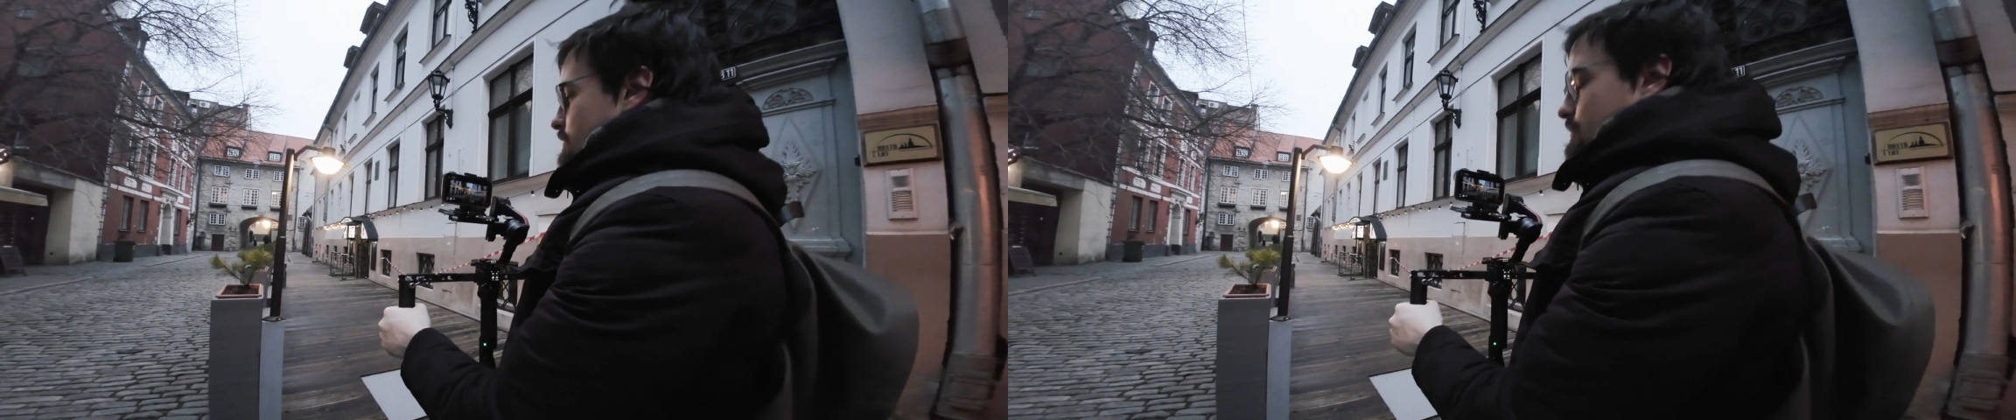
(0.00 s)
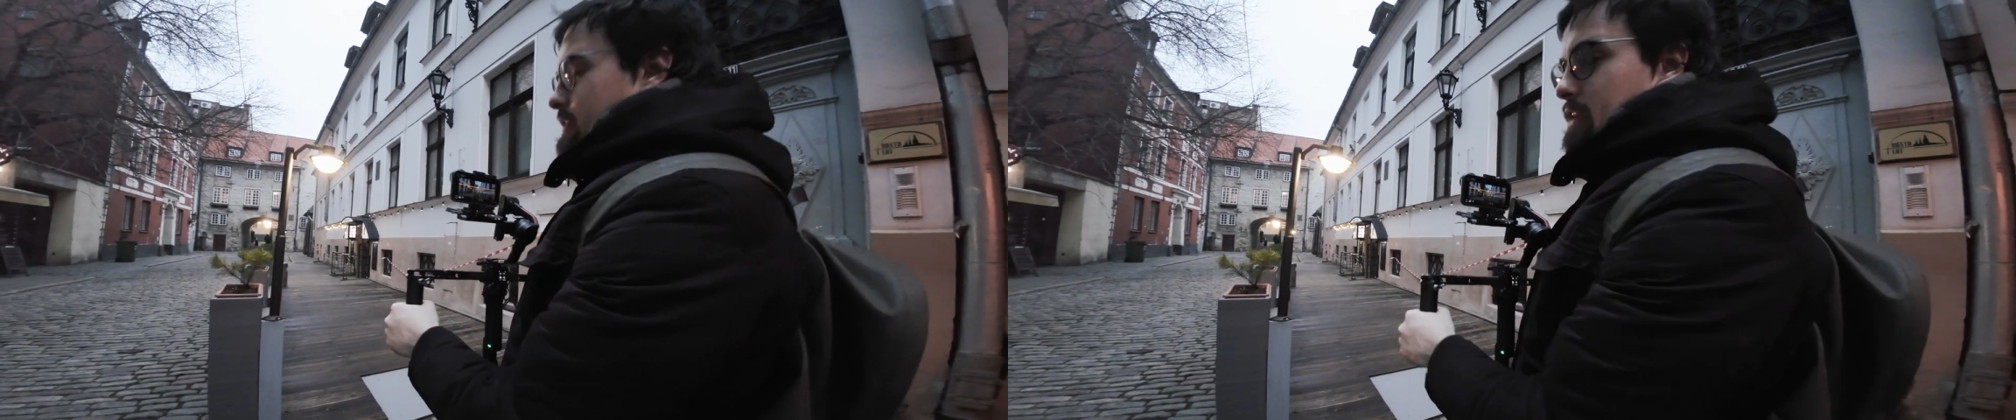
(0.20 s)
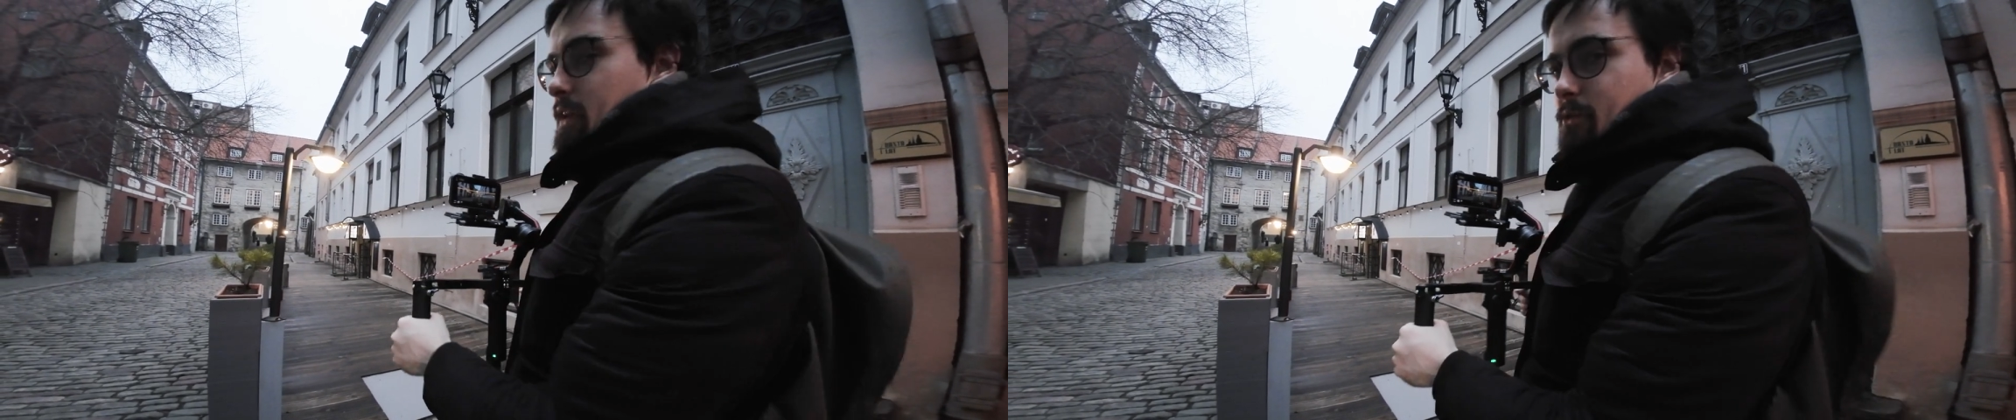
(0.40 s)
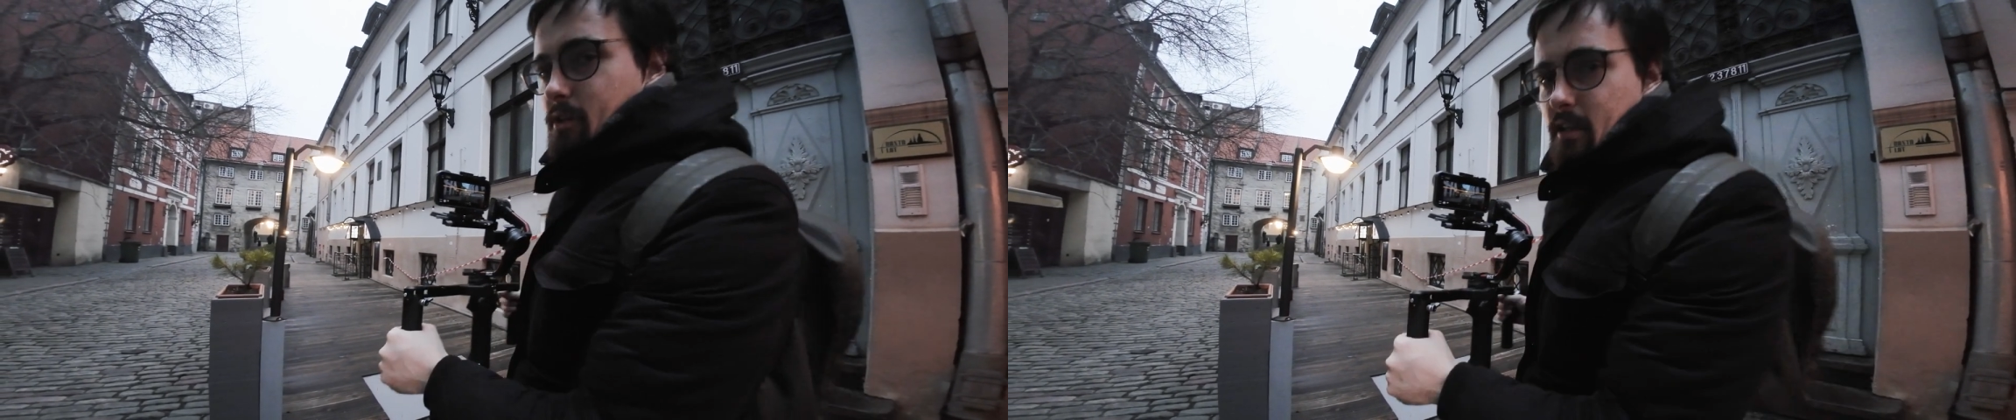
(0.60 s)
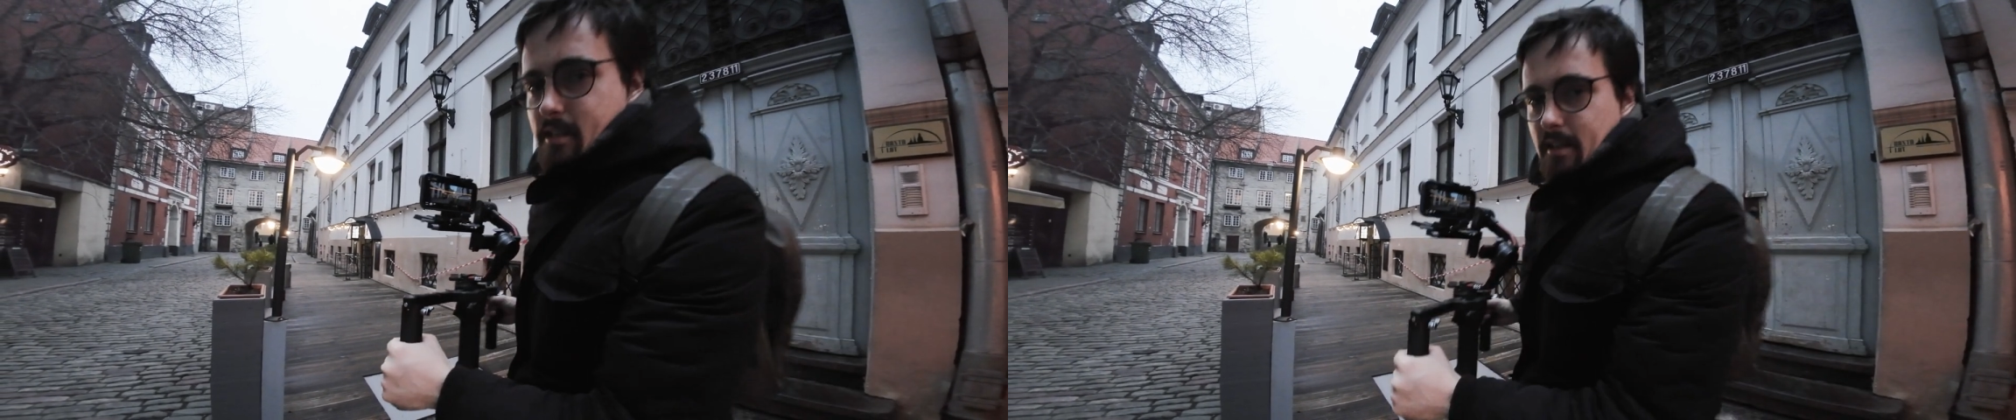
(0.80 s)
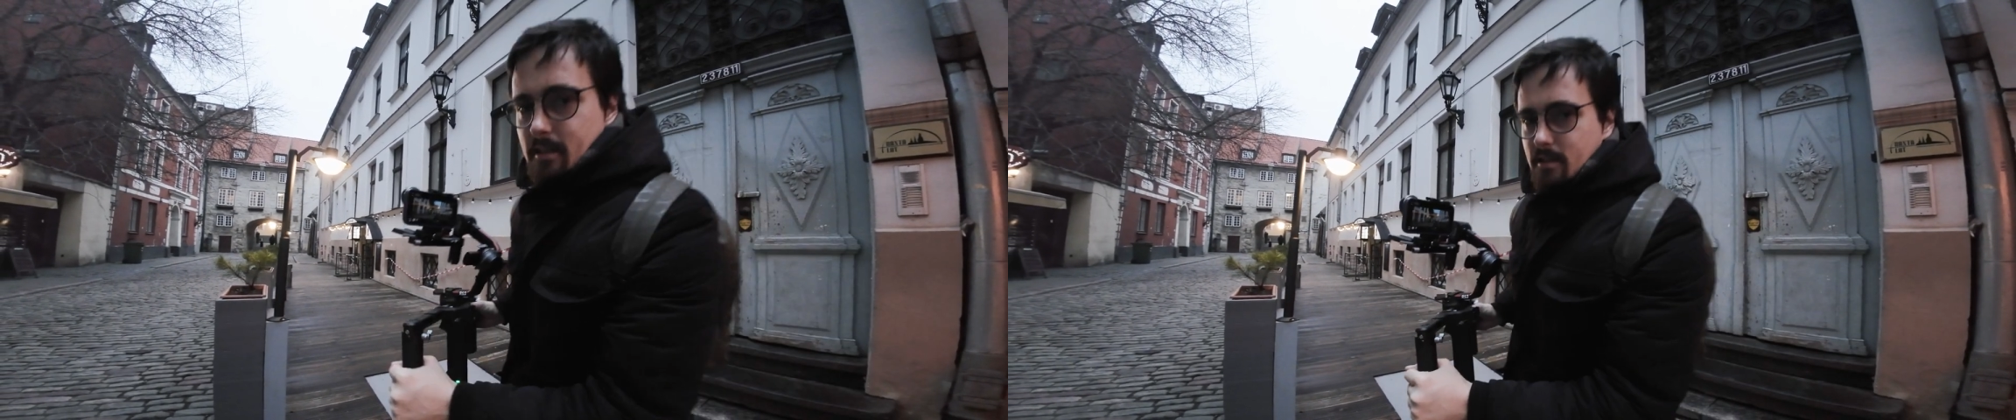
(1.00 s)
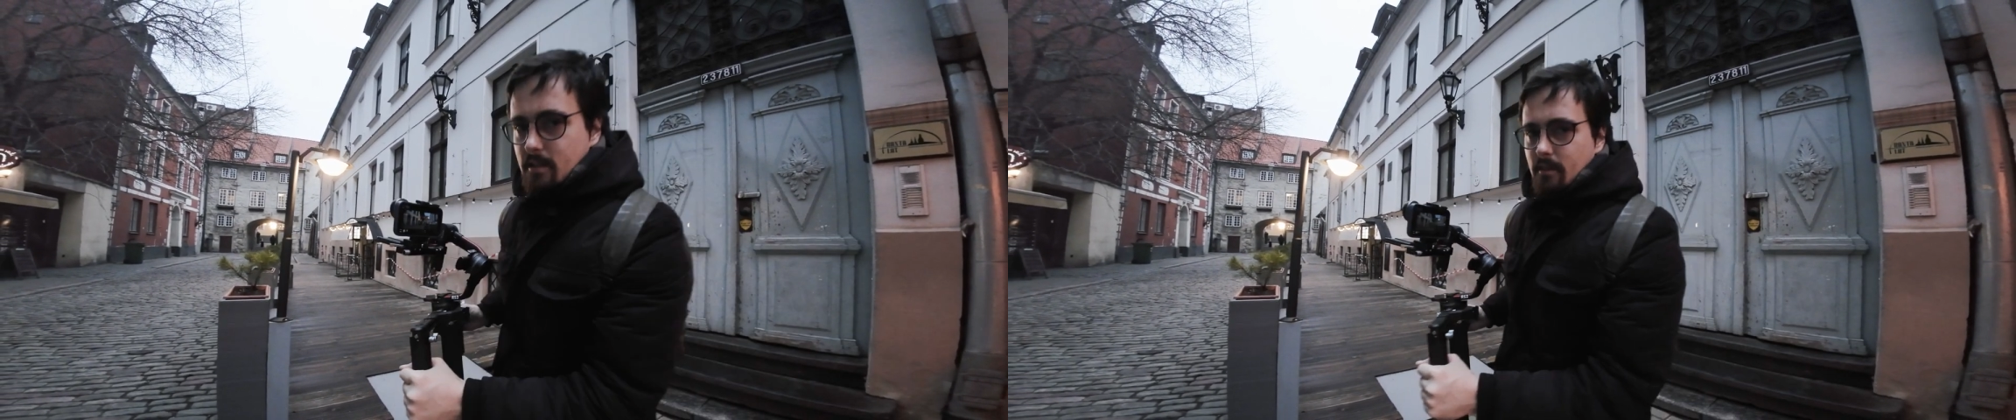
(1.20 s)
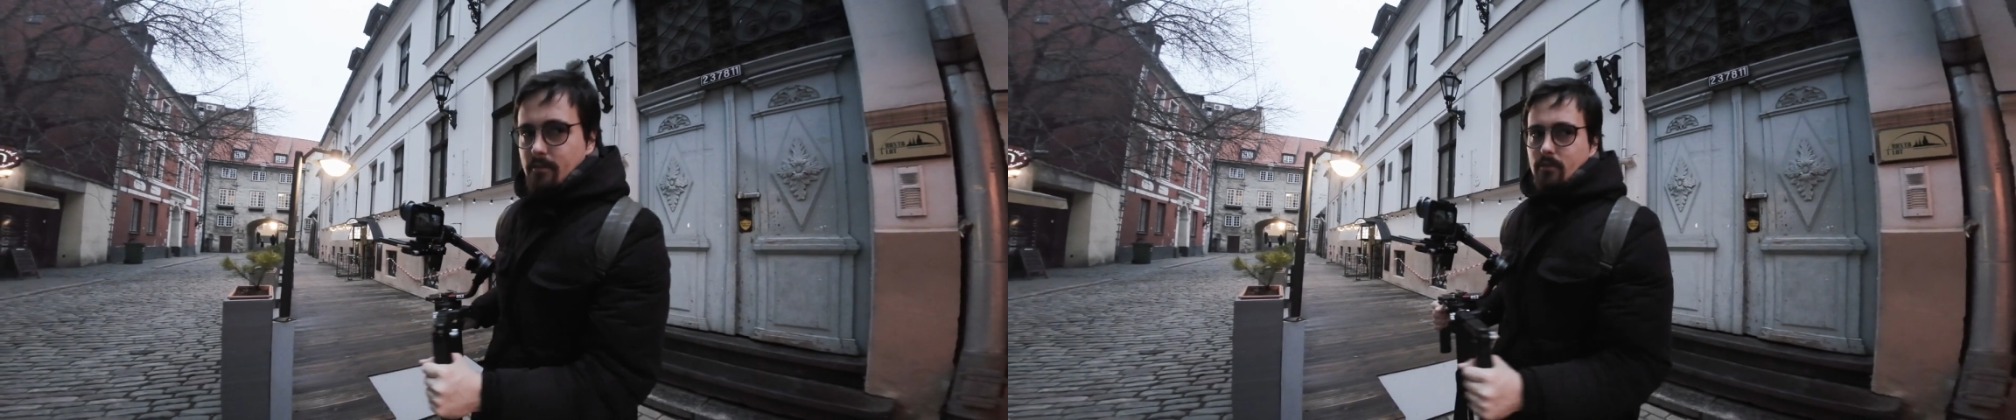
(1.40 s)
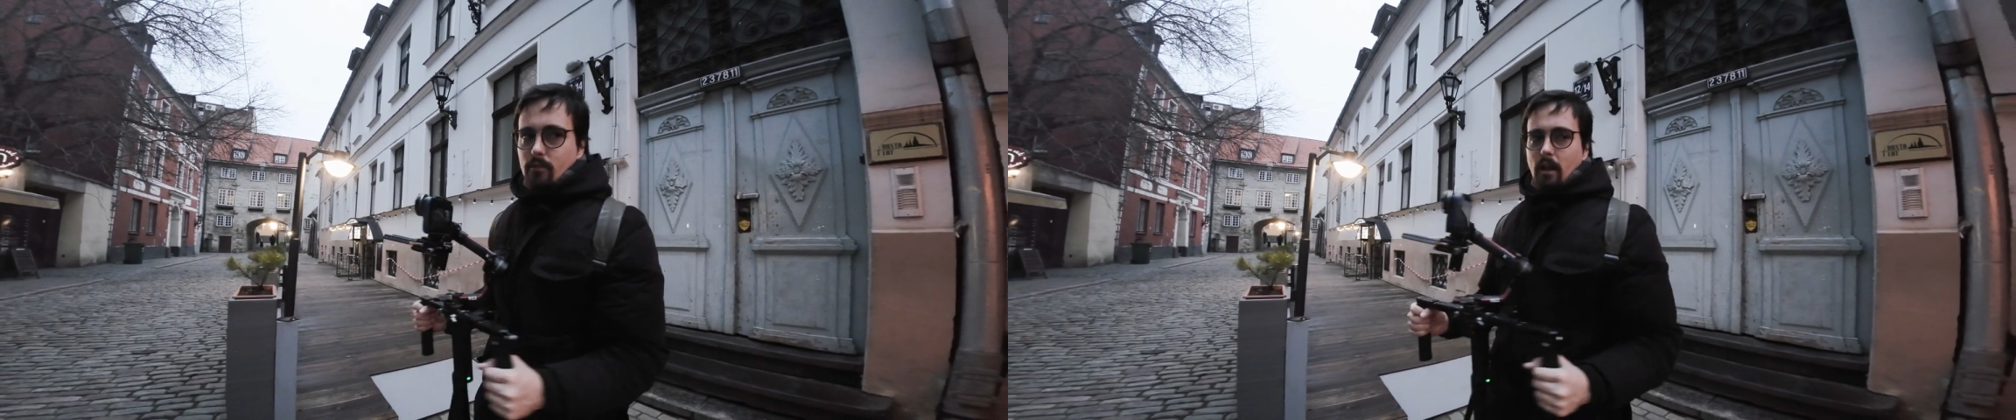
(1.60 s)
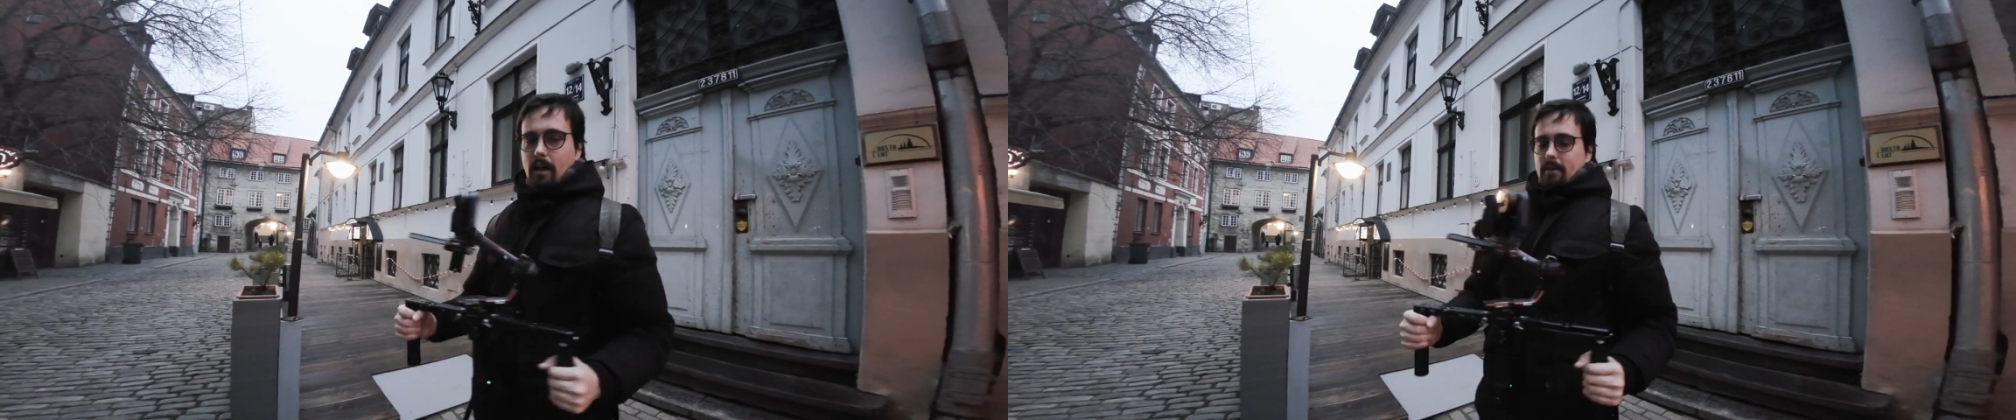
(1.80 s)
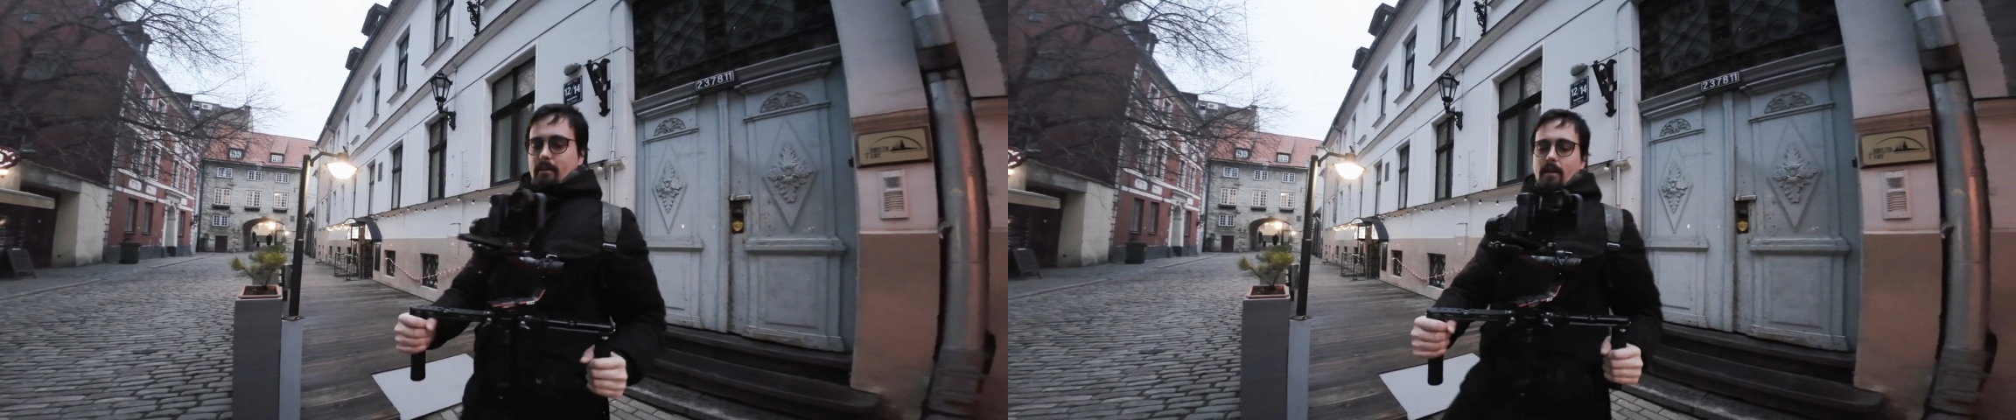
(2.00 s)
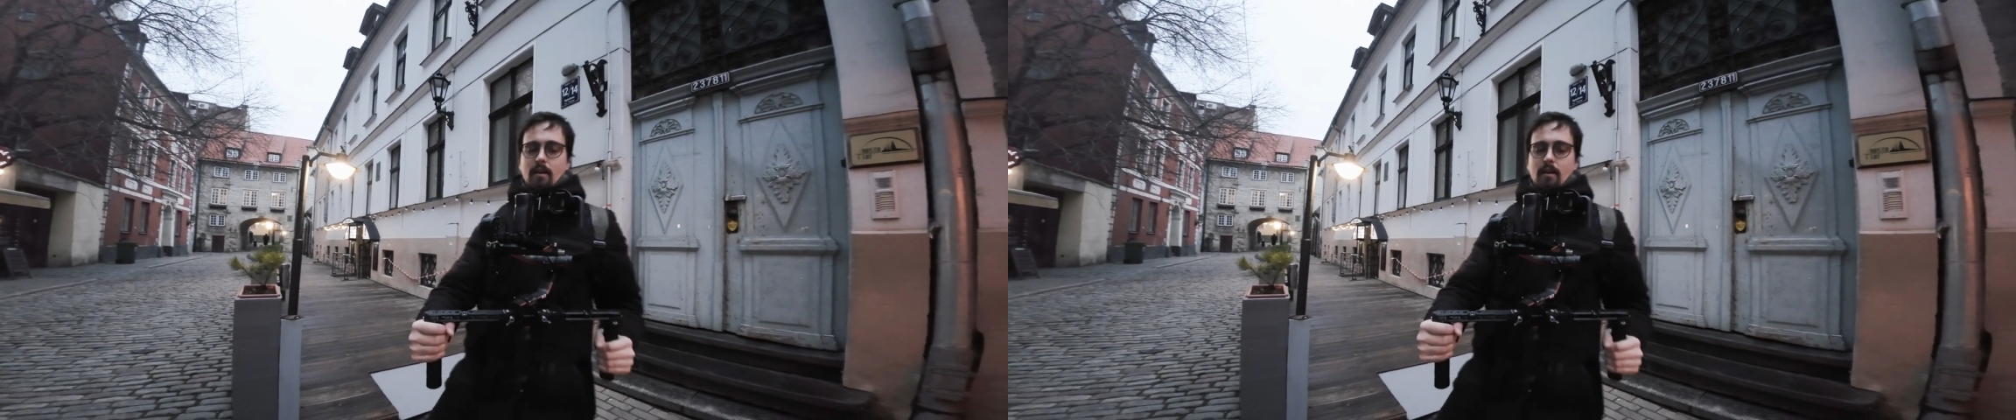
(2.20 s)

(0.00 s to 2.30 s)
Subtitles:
really sensitive to light.